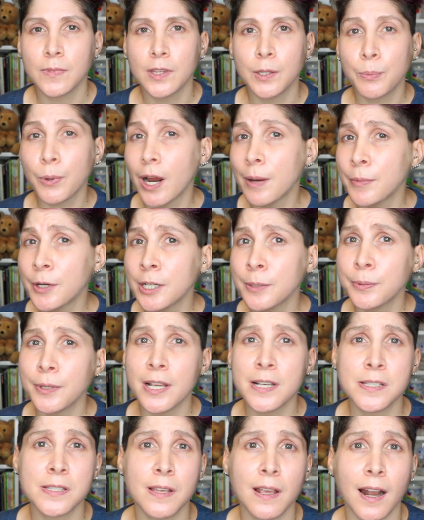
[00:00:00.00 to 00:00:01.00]
The primary
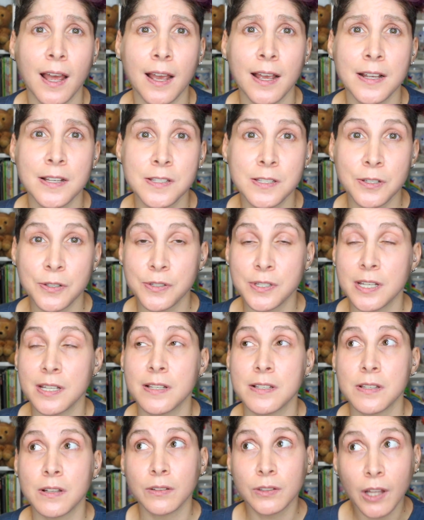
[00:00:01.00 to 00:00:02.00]
place that I still see
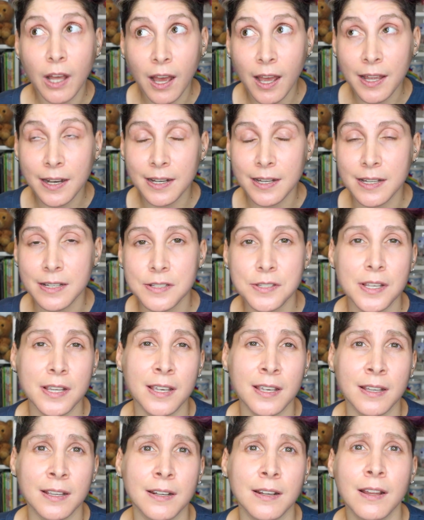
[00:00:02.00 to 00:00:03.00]
this a lot is
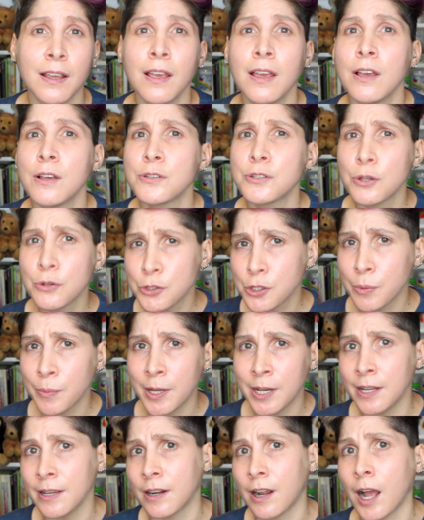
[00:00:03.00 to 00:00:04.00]
in social
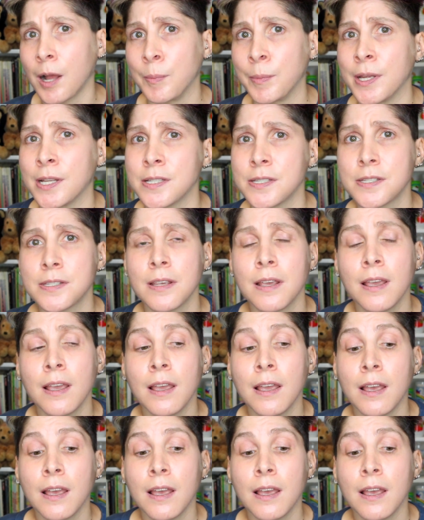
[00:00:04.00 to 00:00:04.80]
media comments,